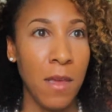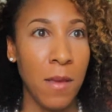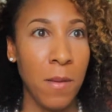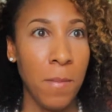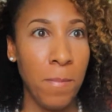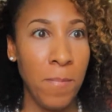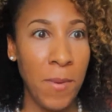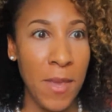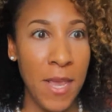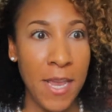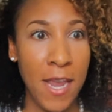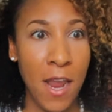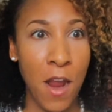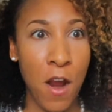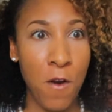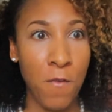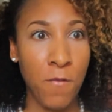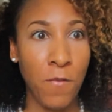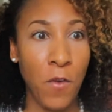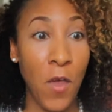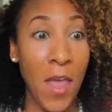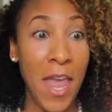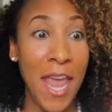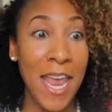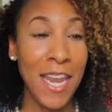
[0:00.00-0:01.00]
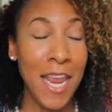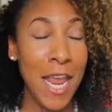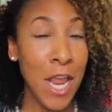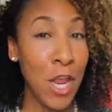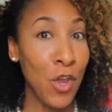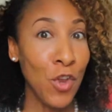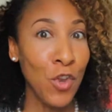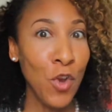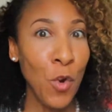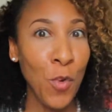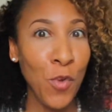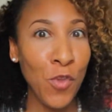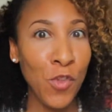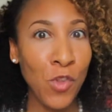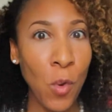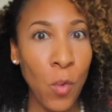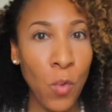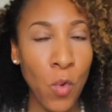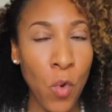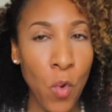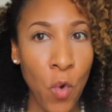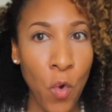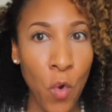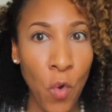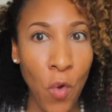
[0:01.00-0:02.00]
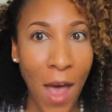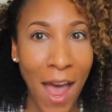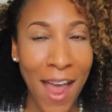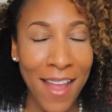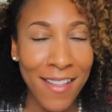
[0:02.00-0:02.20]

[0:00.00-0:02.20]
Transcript: Be careful. And you know what's so cool?